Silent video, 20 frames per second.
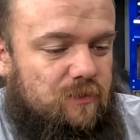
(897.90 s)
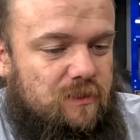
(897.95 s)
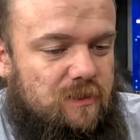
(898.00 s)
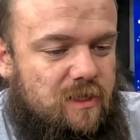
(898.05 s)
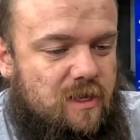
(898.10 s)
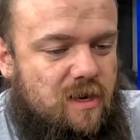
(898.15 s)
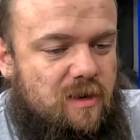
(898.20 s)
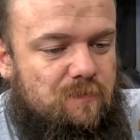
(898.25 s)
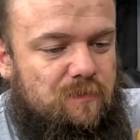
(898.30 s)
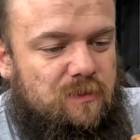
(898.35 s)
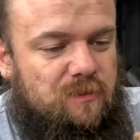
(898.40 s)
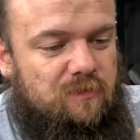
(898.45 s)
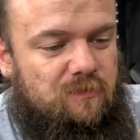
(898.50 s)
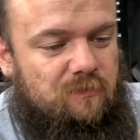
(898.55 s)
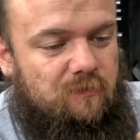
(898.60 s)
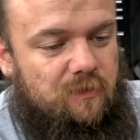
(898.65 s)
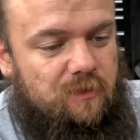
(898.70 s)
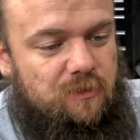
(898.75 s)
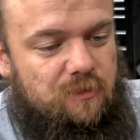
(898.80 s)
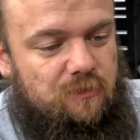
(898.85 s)
tops,
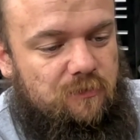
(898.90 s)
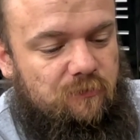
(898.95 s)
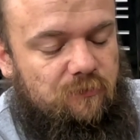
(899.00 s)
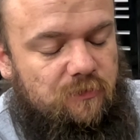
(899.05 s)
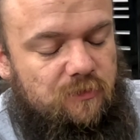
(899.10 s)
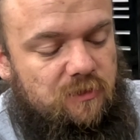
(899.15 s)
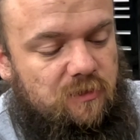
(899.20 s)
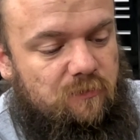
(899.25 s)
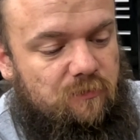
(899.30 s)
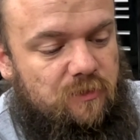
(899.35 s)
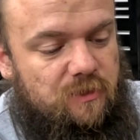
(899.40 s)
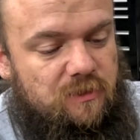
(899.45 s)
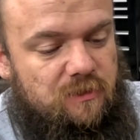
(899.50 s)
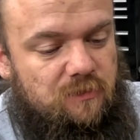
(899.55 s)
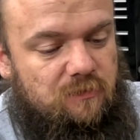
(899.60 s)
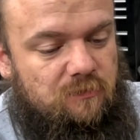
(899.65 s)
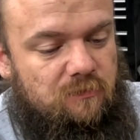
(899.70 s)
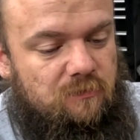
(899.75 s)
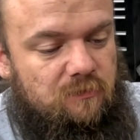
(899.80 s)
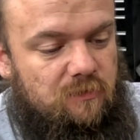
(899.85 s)
which for some
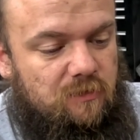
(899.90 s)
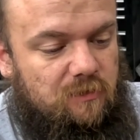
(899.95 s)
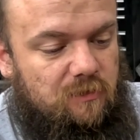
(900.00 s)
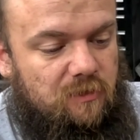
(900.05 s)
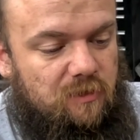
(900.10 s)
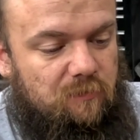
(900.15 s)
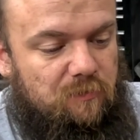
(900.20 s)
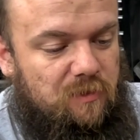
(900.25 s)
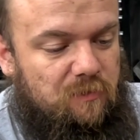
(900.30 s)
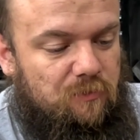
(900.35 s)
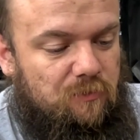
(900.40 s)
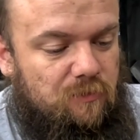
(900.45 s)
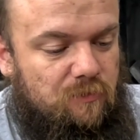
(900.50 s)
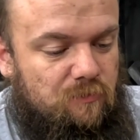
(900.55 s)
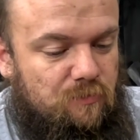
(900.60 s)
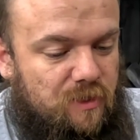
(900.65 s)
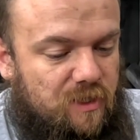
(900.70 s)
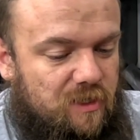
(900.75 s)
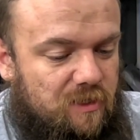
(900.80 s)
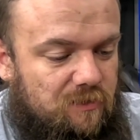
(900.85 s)
reason a lot of people don't
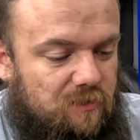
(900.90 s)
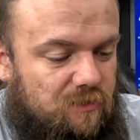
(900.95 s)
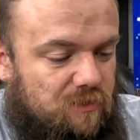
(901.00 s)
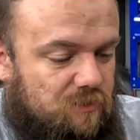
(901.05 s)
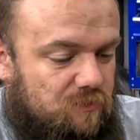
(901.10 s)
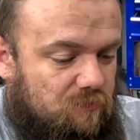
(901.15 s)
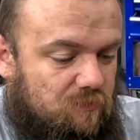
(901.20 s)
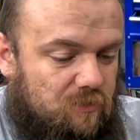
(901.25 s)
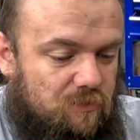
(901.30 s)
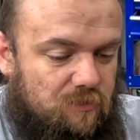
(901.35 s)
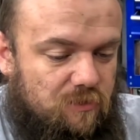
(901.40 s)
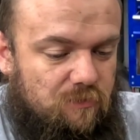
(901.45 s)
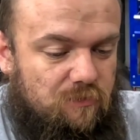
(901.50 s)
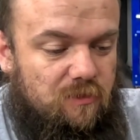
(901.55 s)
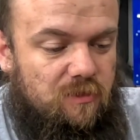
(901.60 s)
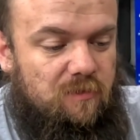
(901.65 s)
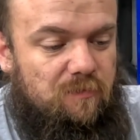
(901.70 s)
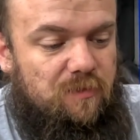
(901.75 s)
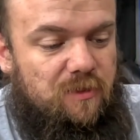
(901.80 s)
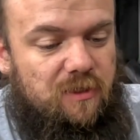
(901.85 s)
buy and they just run a
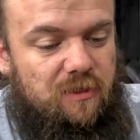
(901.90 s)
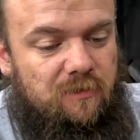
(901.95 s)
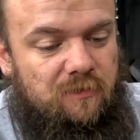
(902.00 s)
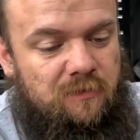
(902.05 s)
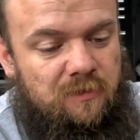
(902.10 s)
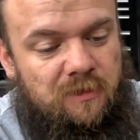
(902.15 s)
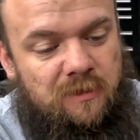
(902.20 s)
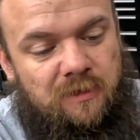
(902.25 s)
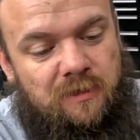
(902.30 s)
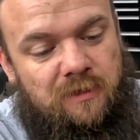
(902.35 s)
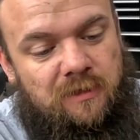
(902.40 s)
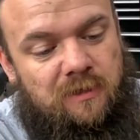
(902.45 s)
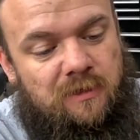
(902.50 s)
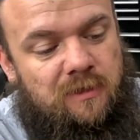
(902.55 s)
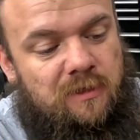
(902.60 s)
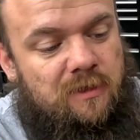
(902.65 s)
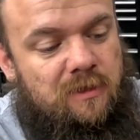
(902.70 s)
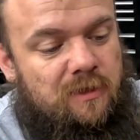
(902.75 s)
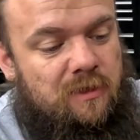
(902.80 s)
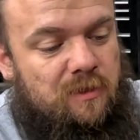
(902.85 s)
donut up there.
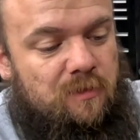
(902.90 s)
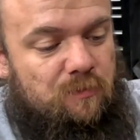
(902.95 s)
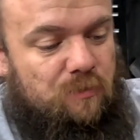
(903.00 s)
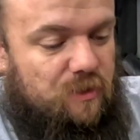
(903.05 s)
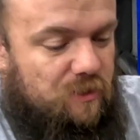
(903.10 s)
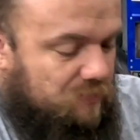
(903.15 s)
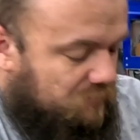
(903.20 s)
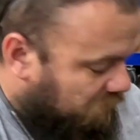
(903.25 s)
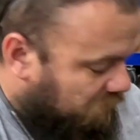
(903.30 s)
But